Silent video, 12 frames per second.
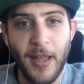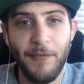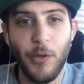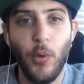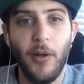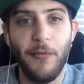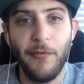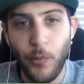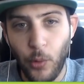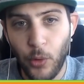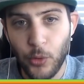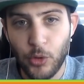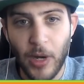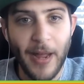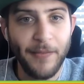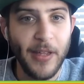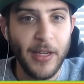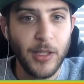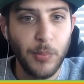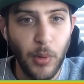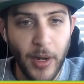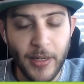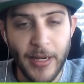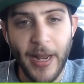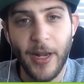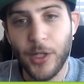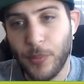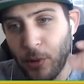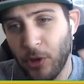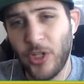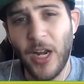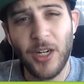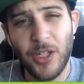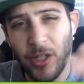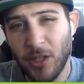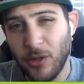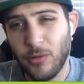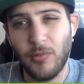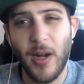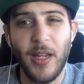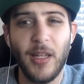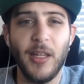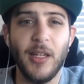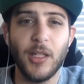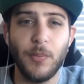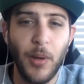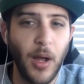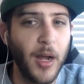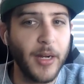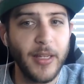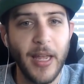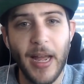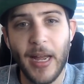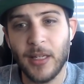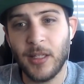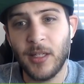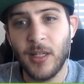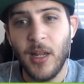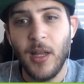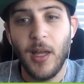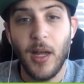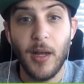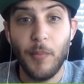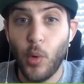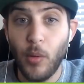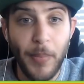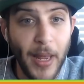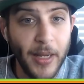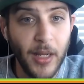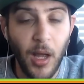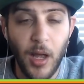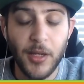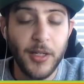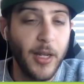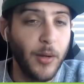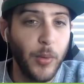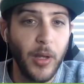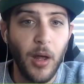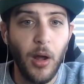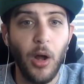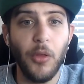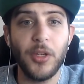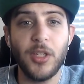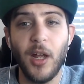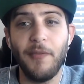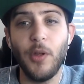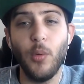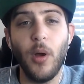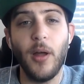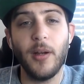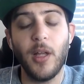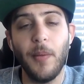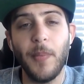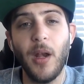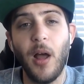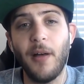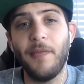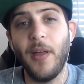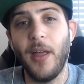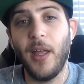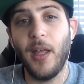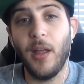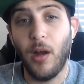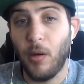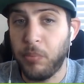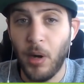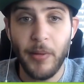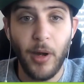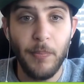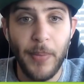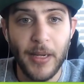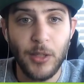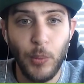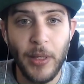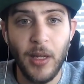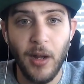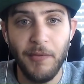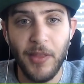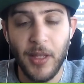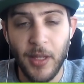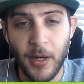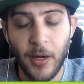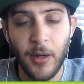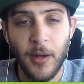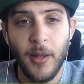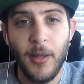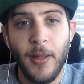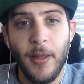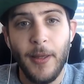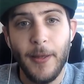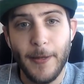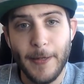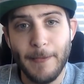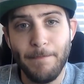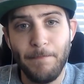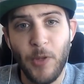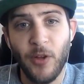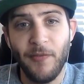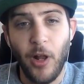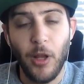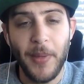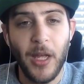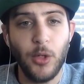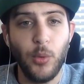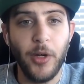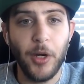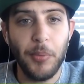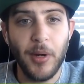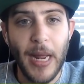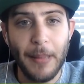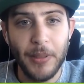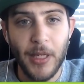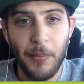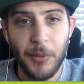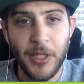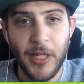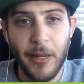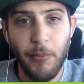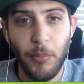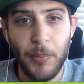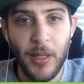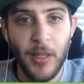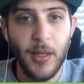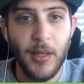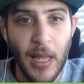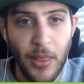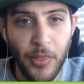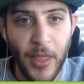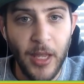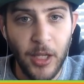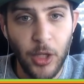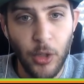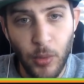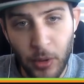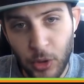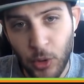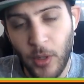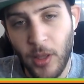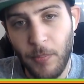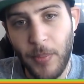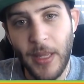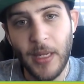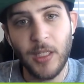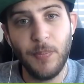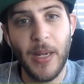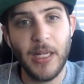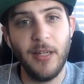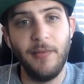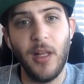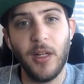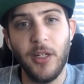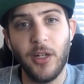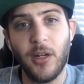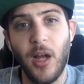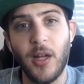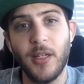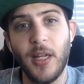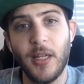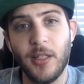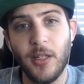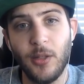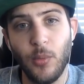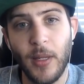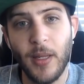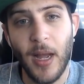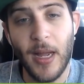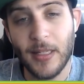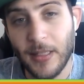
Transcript: If you want full DraftKings breakdowns, projections, rankings, podcasts, more betting content, we got all the stuff you want coming off probably our best week of the year. You can follow me on Twitter, Brett Appley, double T, double P. Again, thank you. Enjoy the picks. Best of luck in your contest this week, guys.